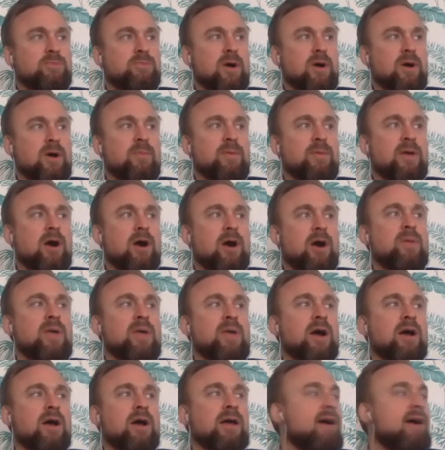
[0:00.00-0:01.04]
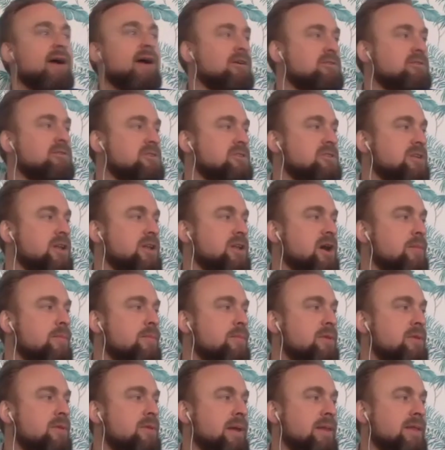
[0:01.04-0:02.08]
I'll be uncharacteristically
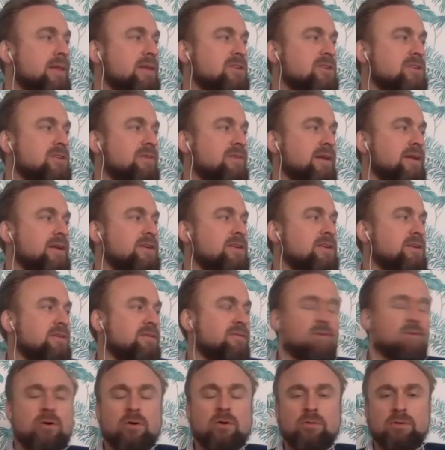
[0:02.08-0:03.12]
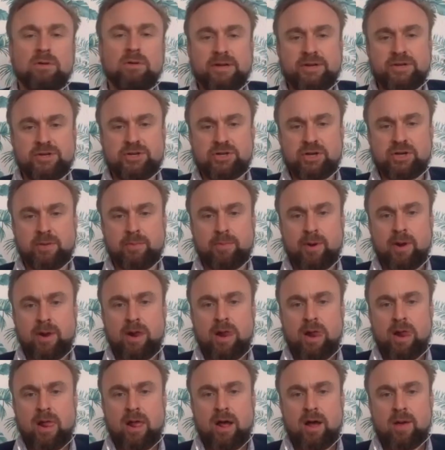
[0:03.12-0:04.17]
humble about this. I found it difficult, leadership.
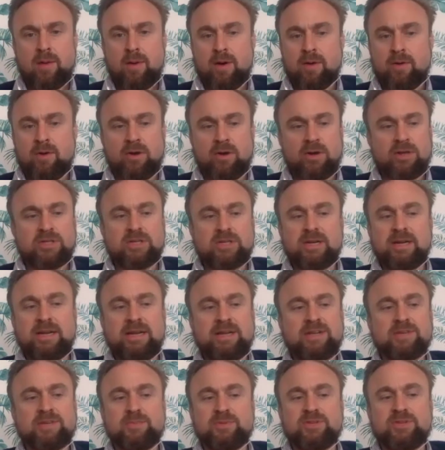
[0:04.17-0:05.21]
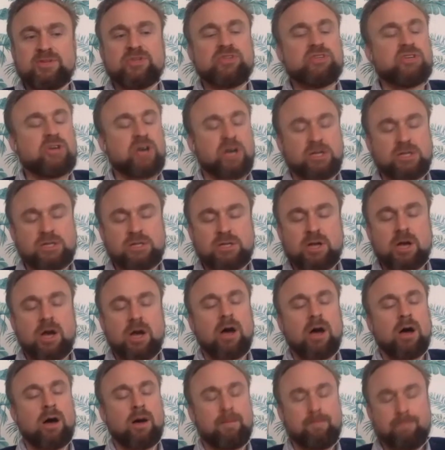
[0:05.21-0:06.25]
Honestly, leadership is just
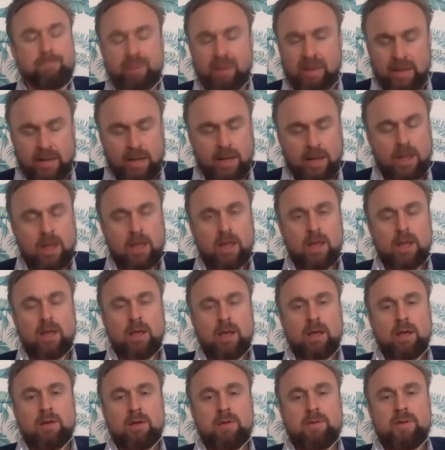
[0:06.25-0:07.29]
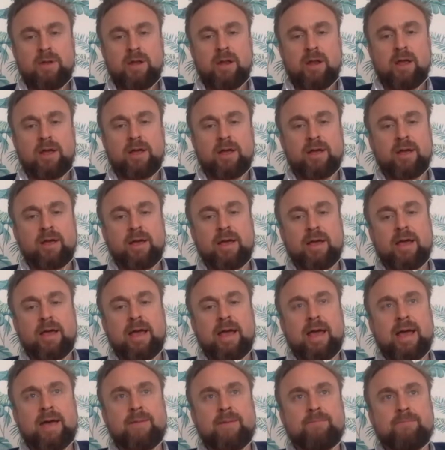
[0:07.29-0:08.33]
humbling. Like,
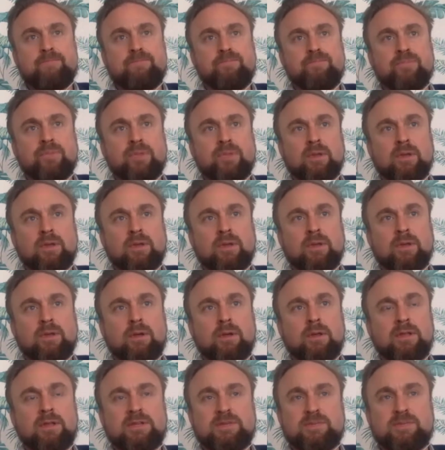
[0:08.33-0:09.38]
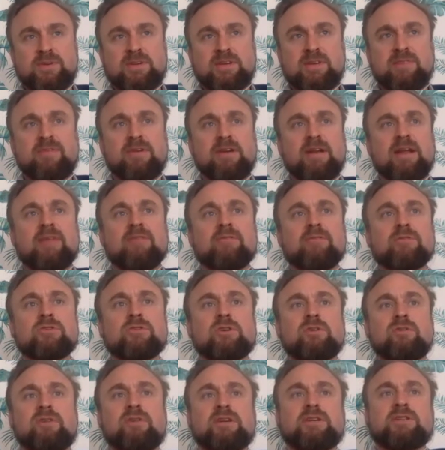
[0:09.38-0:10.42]
there's been different levels
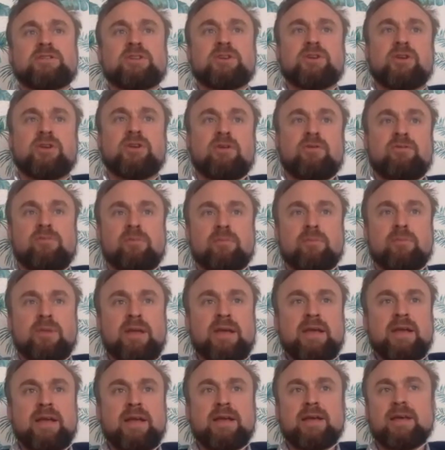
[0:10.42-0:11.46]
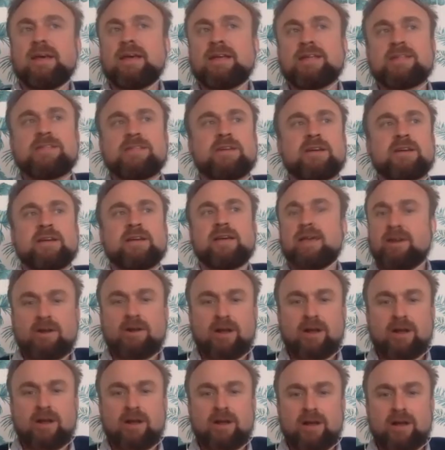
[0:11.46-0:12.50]
of it. So, you know, from leading kids Aikido
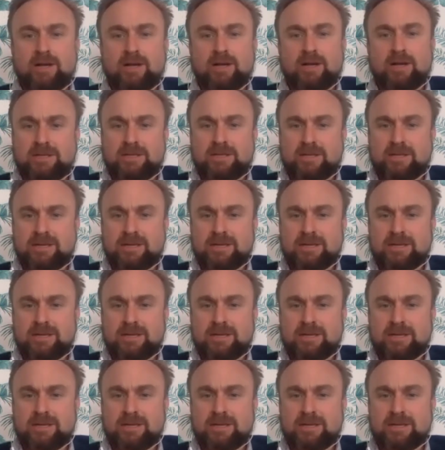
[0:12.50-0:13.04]
classes,